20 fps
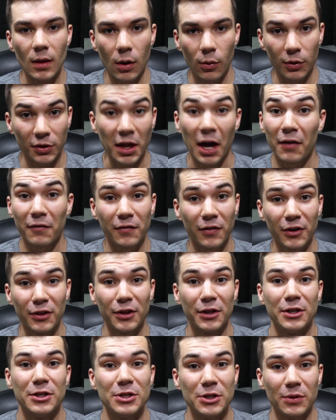without
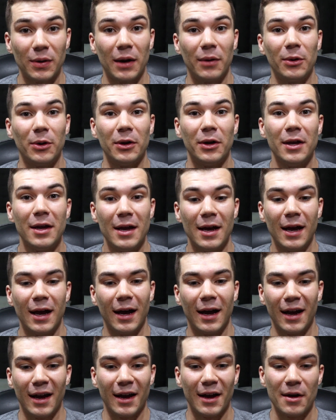further ado, I will
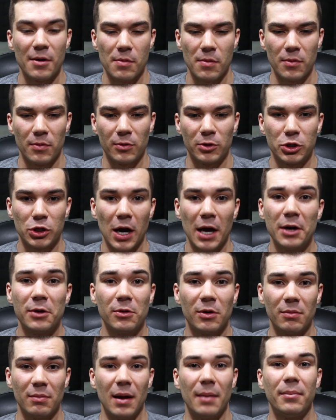uh, try to
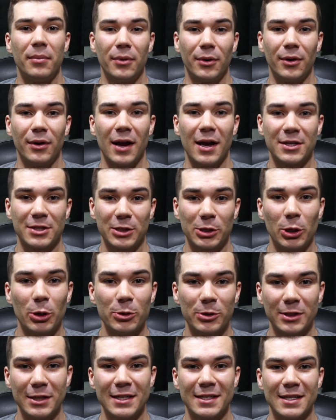remember as
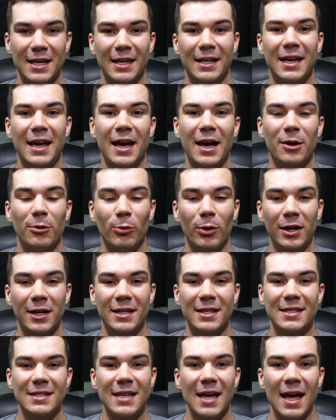closely as I can what
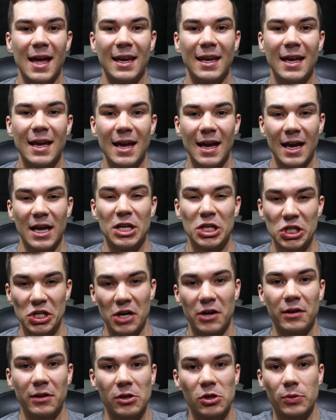it said and
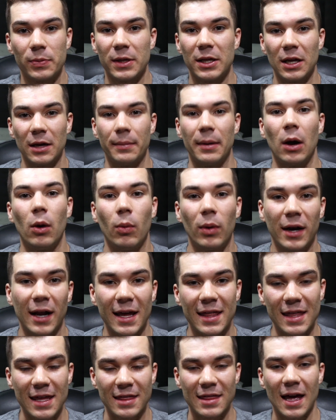share a little bit about what
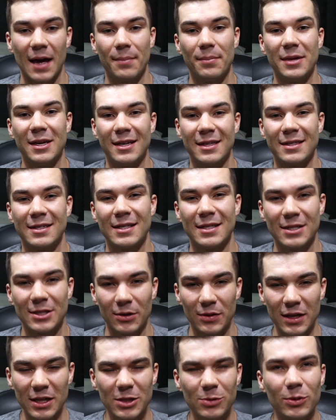I think that means. And so
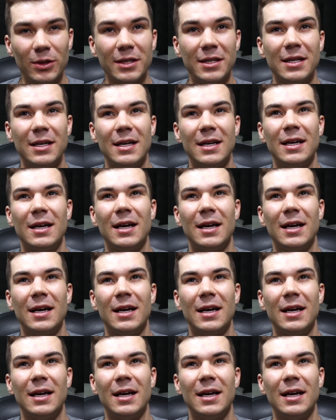this one